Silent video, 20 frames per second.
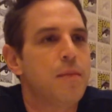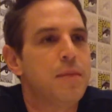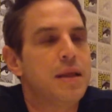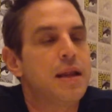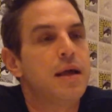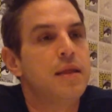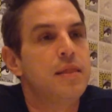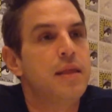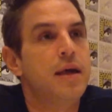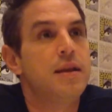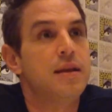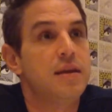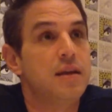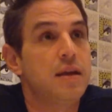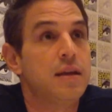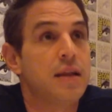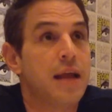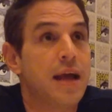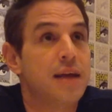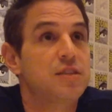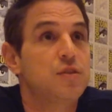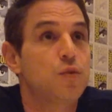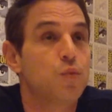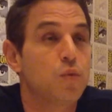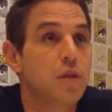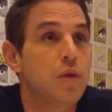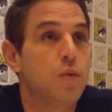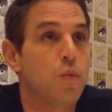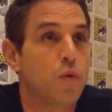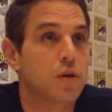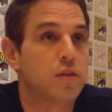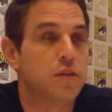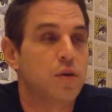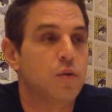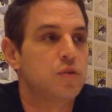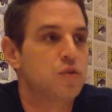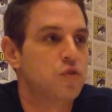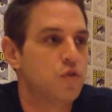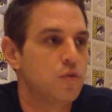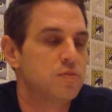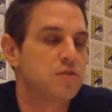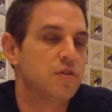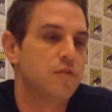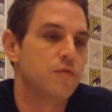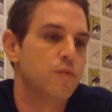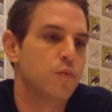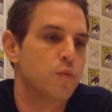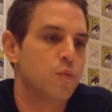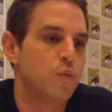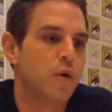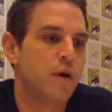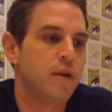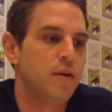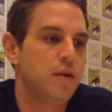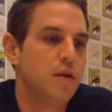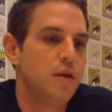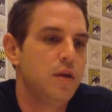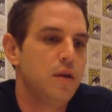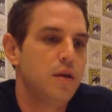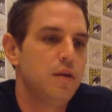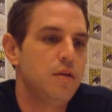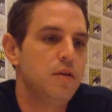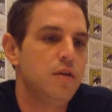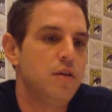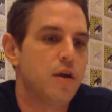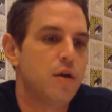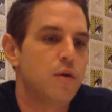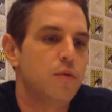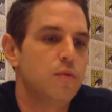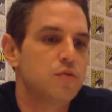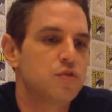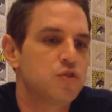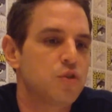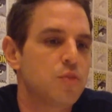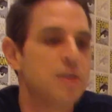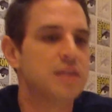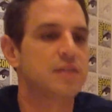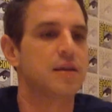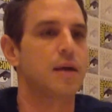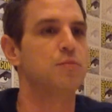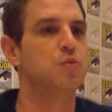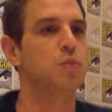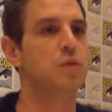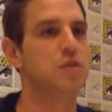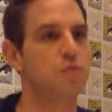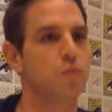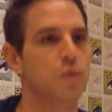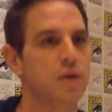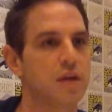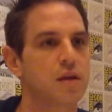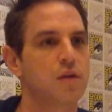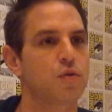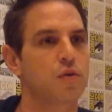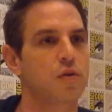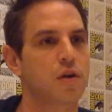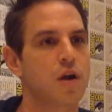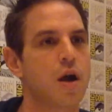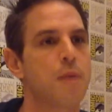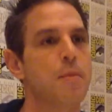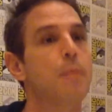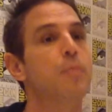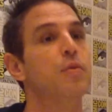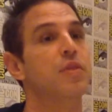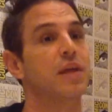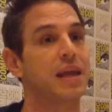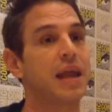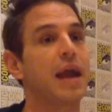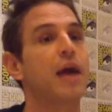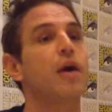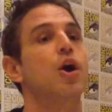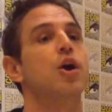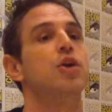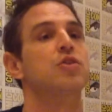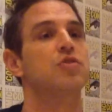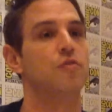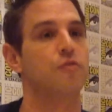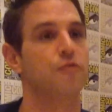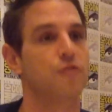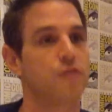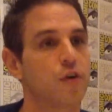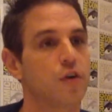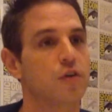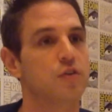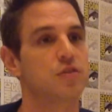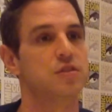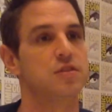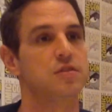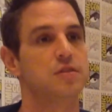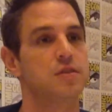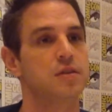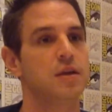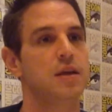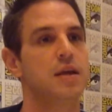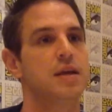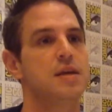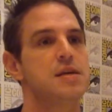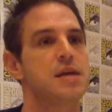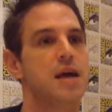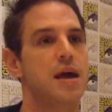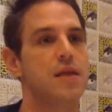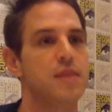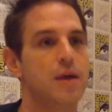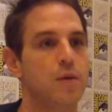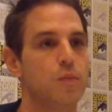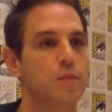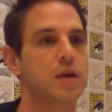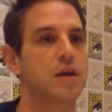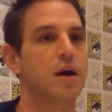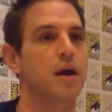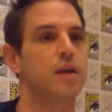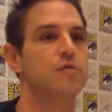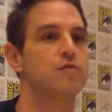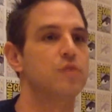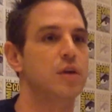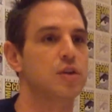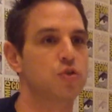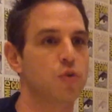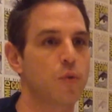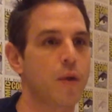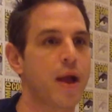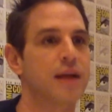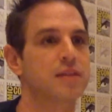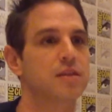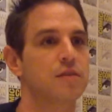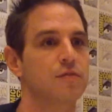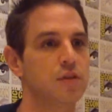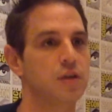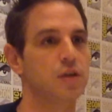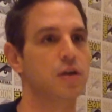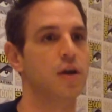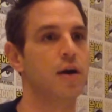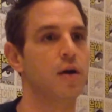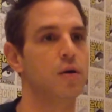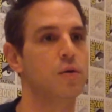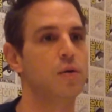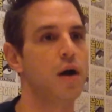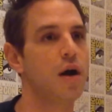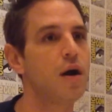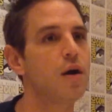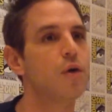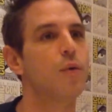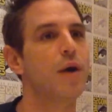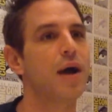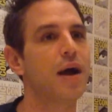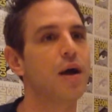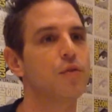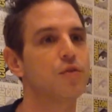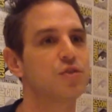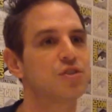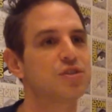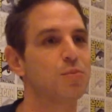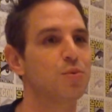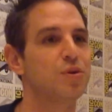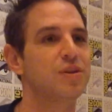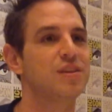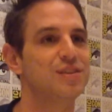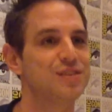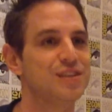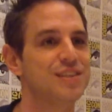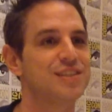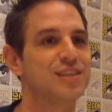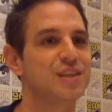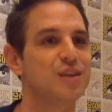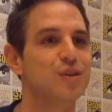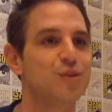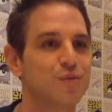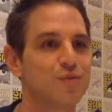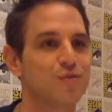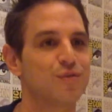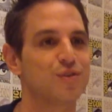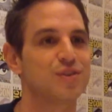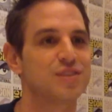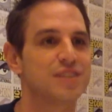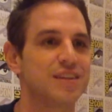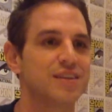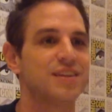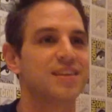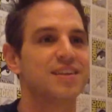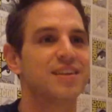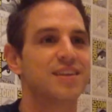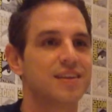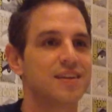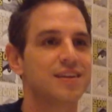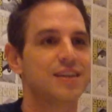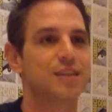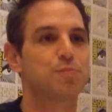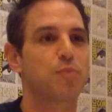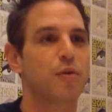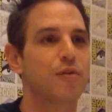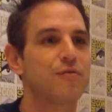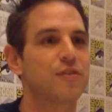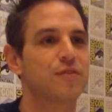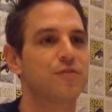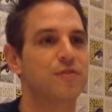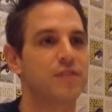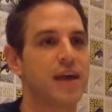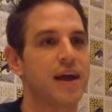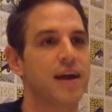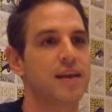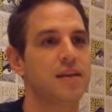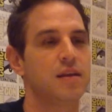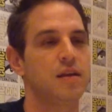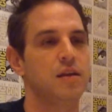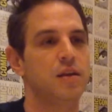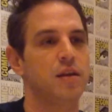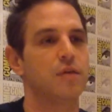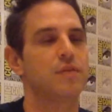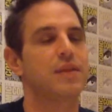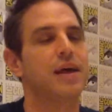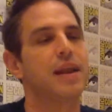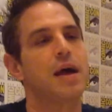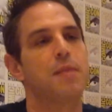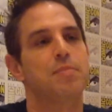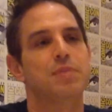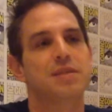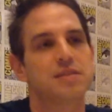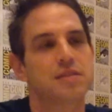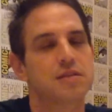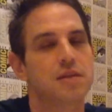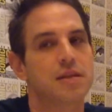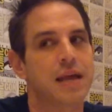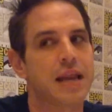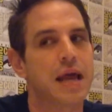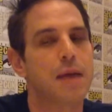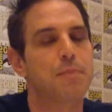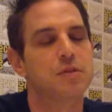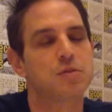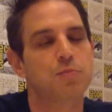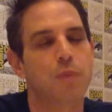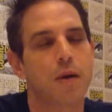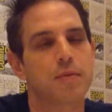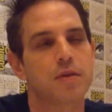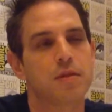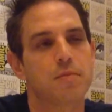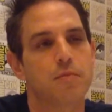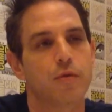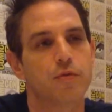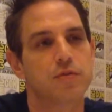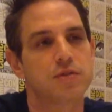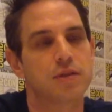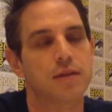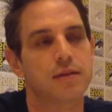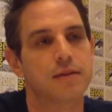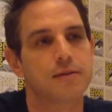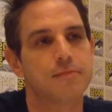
I mean, and then it has to really work though in terms of what, you know. So many times we come up with a character first, and then we kind of retroactively go, oh wow, there's someone in the DC universe that is perfect for that. You know, that happens. That happens probably the most.